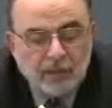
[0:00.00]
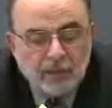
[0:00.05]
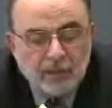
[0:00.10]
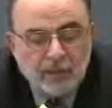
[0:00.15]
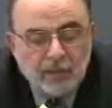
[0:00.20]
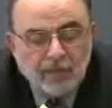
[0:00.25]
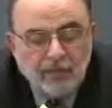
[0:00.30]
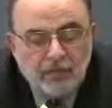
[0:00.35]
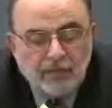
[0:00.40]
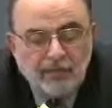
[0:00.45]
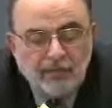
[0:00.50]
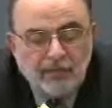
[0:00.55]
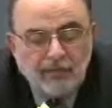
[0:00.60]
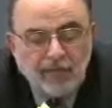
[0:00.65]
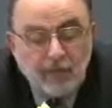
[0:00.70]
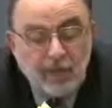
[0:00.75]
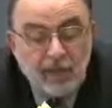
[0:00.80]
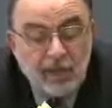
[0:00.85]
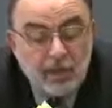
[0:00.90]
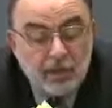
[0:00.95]
which shall be
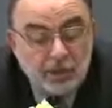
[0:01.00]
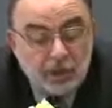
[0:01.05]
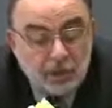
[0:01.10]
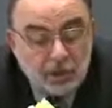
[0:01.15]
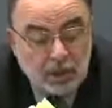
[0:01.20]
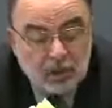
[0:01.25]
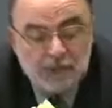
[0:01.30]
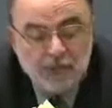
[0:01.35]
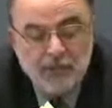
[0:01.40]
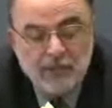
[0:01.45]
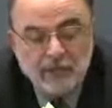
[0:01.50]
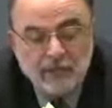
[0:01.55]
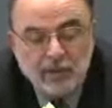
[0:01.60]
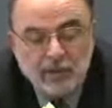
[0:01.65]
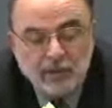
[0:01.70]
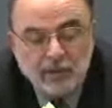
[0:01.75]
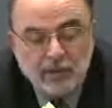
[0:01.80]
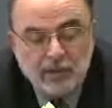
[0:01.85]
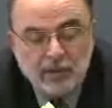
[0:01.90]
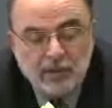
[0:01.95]
finished
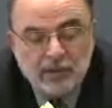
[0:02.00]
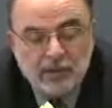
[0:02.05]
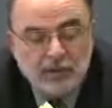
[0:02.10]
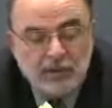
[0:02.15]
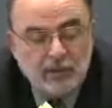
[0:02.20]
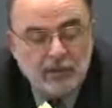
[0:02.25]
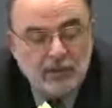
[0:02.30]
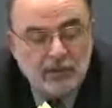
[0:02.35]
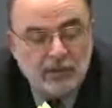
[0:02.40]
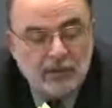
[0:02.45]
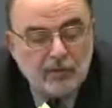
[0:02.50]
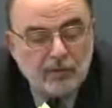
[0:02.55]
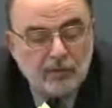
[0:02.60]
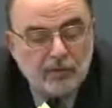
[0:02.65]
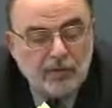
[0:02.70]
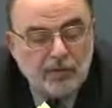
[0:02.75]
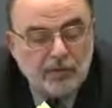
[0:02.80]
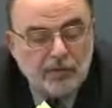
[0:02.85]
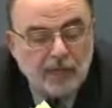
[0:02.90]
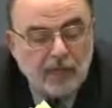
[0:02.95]
when the furious
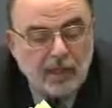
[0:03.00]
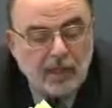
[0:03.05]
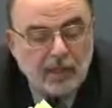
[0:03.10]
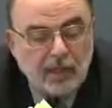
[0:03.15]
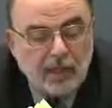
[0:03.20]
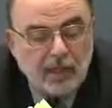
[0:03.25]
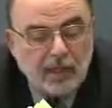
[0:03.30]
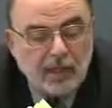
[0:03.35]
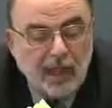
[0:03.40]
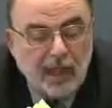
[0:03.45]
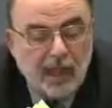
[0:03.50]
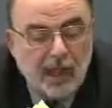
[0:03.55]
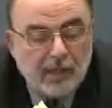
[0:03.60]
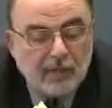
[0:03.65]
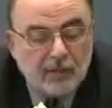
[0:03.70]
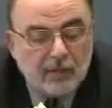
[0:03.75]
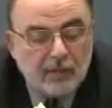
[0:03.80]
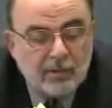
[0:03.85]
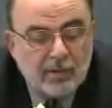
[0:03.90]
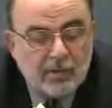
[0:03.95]
Manchegan
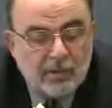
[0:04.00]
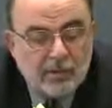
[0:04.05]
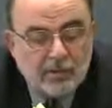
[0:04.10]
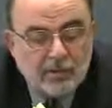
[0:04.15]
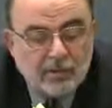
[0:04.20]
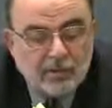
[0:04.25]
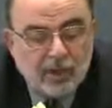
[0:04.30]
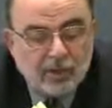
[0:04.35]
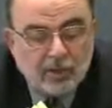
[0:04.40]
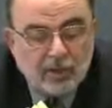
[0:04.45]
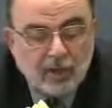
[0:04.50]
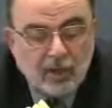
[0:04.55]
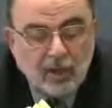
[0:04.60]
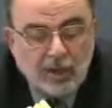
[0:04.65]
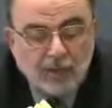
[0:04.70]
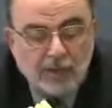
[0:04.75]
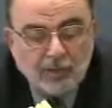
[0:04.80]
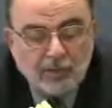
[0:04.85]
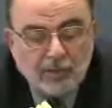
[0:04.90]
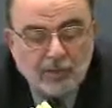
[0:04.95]
lion shall be
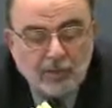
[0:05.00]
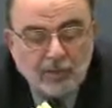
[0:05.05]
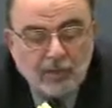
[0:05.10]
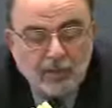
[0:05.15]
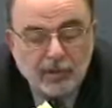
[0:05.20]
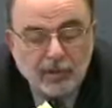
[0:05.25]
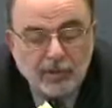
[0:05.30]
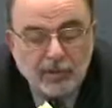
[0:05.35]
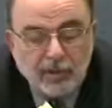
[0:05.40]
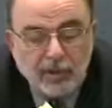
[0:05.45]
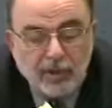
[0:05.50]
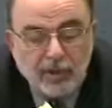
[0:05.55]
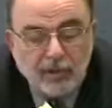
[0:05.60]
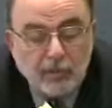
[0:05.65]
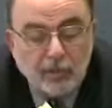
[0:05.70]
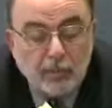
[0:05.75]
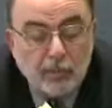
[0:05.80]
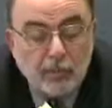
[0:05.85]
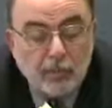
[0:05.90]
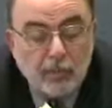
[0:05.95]
coupled with a
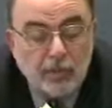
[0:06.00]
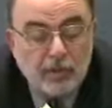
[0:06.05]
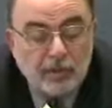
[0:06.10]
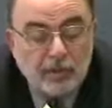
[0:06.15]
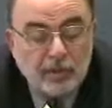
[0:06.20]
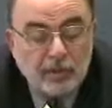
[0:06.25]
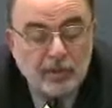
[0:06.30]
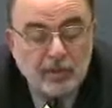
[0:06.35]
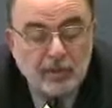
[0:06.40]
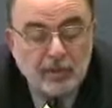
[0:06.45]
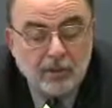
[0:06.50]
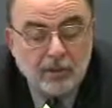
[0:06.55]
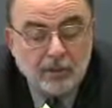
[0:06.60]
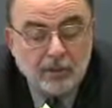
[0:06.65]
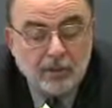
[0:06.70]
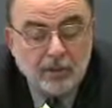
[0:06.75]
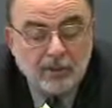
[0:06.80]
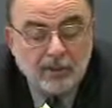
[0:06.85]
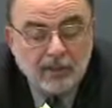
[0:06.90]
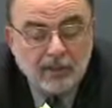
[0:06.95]
white Tobozan
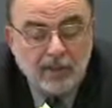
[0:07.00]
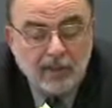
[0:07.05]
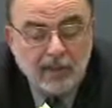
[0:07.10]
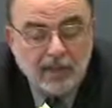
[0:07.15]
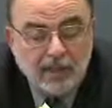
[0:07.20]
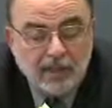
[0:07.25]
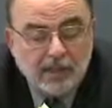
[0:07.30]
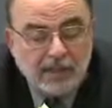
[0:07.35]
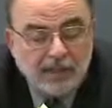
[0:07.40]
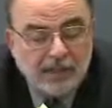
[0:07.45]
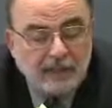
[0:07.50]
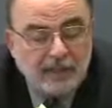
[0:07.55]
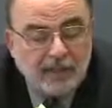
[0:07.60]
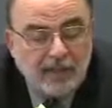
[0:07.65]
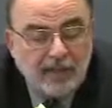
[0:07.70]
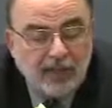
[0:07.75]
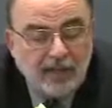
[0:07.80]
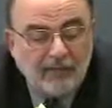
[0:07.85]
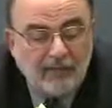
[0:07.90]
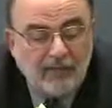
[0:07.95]
dove, after
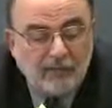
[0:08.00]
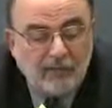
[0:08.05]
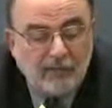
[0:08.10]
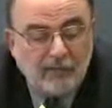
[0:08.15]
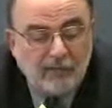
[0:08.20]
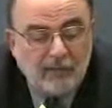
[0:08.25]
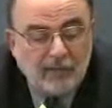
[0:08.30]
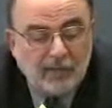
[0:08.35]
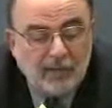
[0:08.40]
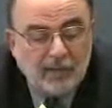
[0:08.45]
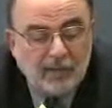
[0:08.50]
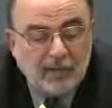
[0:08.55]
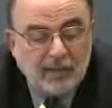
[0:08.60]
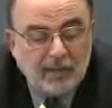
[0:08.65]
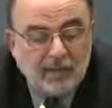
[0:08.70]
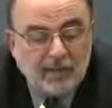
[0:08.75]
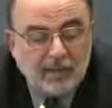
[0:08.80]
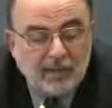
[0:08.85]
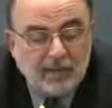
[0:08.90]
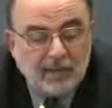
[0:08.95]
having submitted
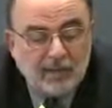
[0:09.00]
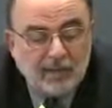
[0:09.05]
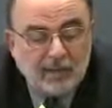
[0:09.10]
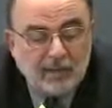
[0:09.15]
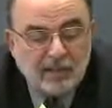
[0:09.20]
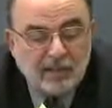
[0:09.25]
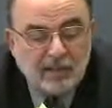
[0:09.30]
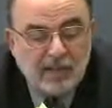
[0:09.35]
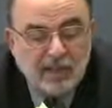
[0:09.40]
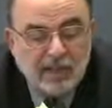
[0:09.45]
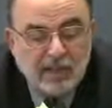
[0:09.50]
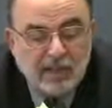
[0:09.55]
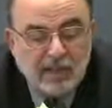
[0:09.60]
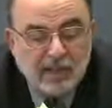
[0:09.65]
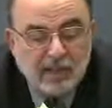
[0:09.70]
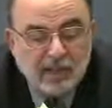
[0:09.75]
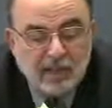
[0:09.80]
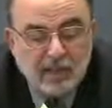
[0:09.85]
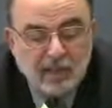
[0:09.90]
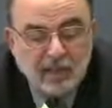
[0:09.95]
their stately
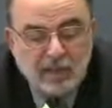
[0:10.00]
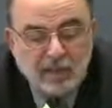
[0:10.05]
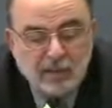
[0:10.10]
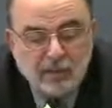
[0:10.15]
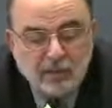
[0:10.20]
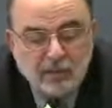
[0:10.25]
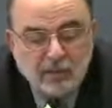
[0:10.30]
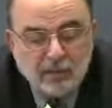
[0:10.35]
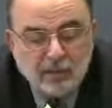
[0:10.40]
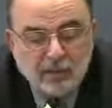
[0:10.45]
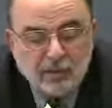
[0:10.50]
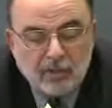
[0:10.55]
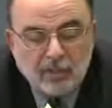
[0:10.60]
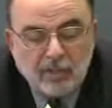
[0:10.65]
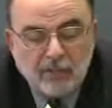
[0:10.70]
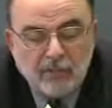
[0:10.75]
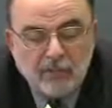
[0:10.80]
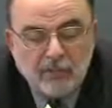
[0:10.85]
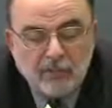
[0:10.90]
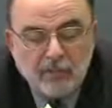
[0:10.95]
necks to the
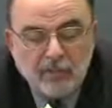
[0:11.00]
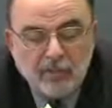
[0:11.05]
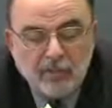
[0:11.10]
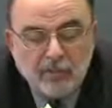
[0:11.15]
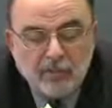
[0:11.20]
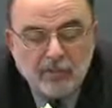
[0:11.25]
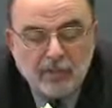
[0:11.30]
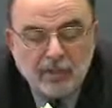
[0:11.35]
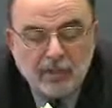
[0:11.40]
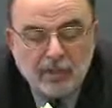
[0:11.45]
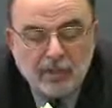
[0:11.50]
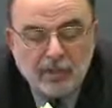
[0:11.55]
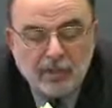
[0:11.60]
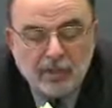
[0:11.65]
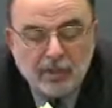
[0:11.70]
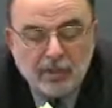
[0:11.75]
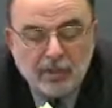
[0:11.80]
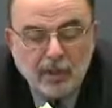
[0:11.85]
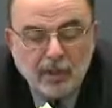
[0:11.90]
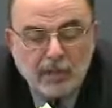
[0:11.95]
soft
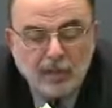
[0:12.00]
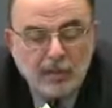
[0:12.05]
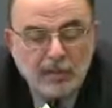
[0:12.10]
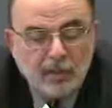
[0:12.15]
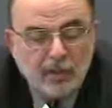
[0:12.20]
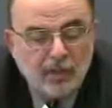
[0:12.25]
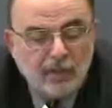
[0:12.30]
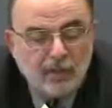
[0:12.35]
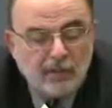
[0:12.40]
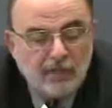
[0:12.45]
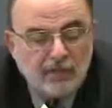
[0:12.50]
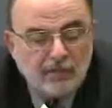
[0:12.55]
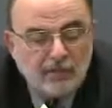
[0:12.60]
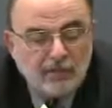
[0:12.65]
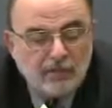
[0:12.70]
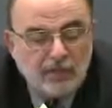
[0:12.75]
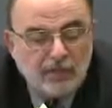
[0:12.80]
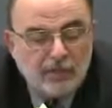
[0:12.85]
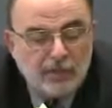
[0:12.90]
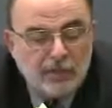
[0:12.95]
matrimonial yoke,
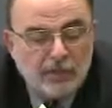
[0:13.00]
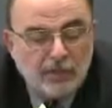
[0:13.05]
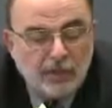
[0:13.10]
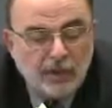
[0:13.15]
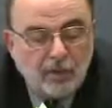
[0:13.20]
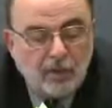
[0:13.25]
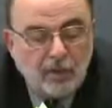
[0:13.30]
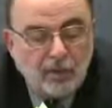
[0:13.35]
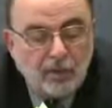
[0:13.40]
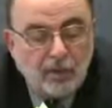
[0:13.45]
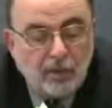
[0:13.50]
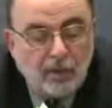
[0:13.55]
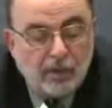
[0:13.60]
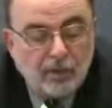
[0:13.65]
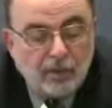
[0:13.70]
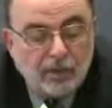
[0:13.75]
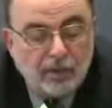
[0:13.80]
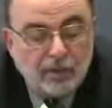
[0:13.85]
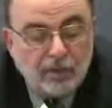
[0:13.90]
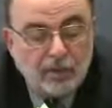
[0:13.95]
from which unheard
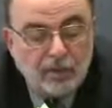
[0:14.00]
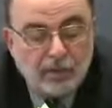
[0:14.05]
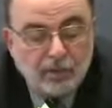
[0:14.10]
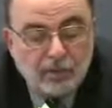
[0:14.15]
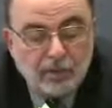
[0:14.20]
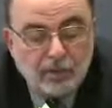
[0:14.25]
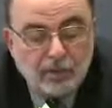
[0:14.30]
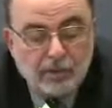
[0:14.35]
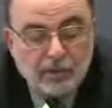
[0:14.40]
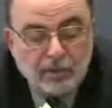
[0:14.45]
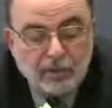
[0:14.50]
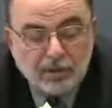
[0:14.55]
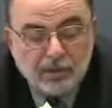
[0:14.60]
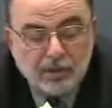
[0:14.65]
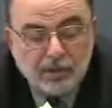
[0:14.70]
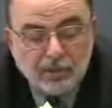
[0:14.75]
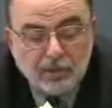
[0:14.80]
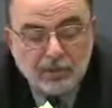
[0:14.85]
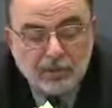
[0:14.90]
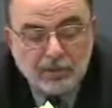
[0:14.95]
of conjunction
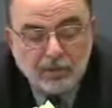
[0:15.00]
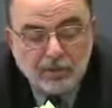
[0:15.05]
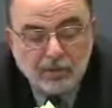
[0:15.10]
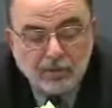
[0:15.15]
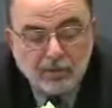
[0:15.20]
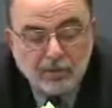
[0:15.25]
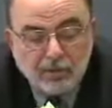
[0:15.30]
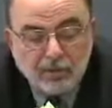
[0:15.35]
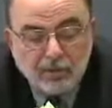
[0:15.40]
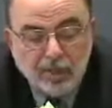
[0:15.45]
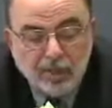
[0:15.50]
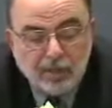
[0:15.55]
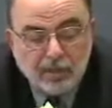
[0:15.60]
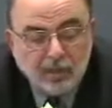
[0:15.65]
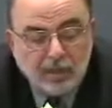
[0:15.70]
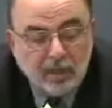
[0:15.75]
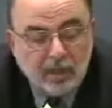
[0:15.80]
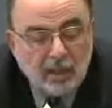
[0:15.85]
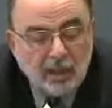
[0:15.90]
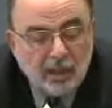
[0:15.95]
shall spring into the
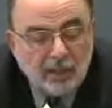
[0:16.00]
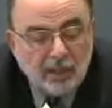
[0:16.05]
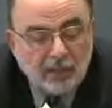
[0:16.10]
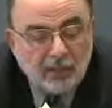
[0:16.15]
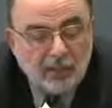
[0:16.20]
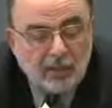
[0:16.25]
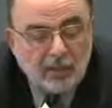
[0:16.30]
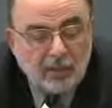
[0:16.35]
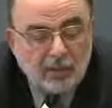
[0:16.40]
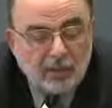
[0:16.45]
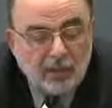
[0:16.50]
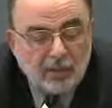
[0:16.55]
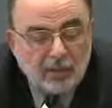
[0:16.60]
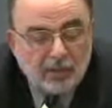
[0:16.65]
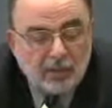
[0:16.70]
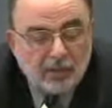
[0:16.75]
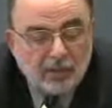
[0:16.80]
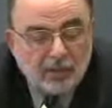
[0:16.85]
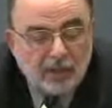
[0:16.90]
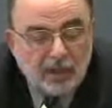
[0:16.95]
light of the
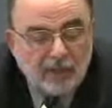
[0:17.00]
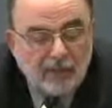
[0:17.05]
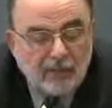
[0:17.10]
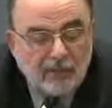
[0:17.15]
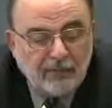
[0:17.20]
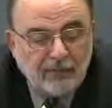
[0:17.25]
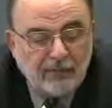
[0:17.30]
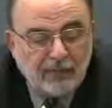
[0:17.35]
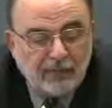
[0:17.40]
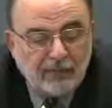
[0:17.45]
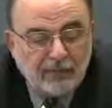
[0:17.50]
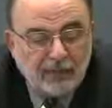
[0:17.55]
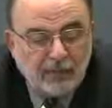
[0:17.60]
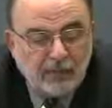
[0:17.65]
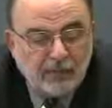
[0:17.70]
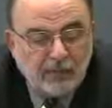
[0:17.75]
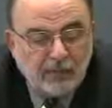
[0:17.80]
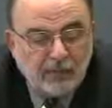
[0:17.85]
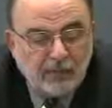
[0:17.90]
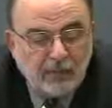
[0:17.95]
world
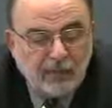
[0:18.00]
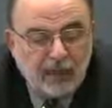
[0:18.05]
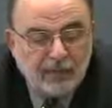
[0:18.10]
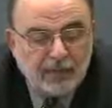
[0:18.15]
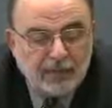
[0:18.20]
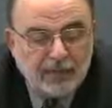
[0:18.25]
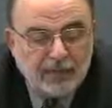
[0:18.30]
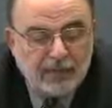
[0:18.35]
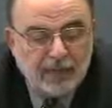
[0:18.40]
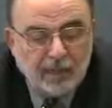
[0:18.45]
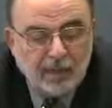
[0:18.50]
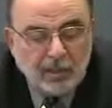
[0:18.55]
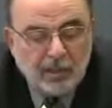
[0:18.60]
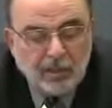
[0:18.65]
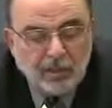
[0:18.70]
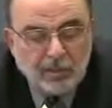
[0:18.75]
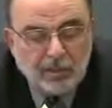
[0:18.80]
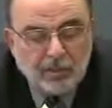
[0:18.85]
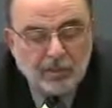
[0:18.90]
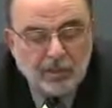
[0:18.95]
brave whelps,
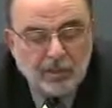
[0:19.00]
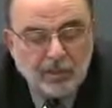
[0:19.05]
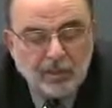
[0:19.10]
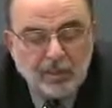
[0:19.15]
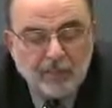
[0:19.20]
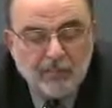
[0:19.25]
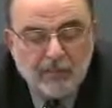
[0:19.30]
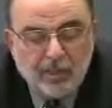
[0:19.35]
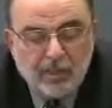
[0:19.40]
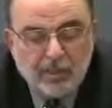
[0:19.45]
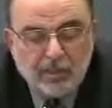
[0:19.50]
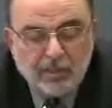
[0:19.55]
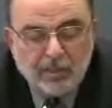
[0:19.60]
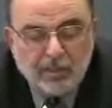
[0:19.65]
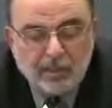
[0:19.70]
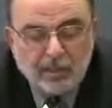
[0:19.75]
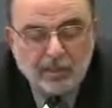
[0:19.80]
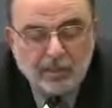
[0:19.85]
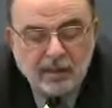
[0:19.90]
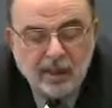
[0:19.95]
who shall
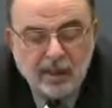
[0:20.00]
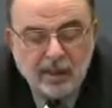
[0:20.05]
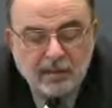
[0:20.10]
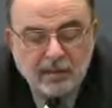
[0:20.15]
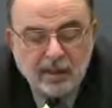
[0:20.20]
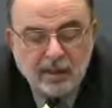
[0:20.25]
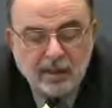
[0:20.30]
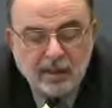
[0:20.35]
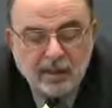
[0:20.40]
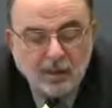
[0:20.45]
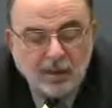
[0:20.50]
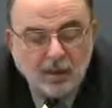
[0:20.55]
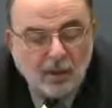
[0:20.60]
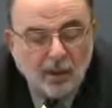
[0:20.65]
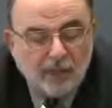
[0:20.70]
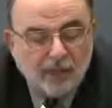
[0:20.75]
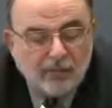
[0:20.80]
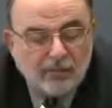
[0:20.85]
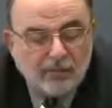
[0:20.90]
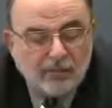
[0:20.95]
emulate the tearing
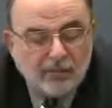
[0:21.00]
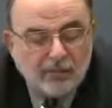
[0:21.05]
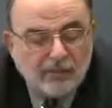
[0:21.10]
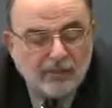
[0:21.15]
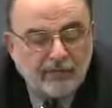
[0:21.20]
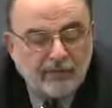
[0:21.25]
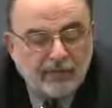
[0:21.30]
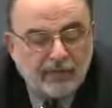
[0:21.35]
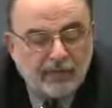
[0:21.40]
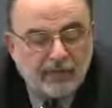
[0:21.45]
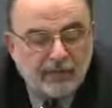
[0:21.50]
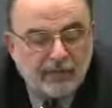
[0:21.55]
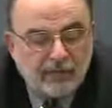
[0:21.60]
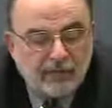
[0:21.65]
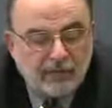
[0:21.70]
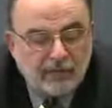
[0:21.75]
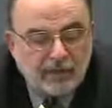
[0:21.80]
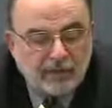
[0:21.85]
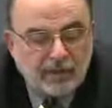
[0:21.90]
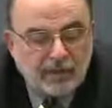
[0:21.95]
claws of their
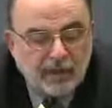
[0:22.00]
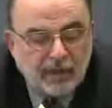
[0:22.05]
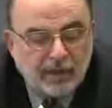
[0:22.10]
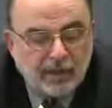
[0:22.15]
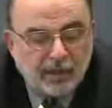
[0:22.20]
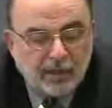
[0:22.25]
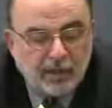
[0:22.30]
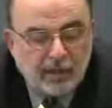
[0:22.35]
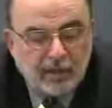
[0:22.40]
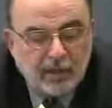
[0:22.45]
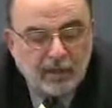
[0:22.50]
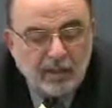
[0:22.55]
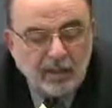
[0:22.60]
valorous sire.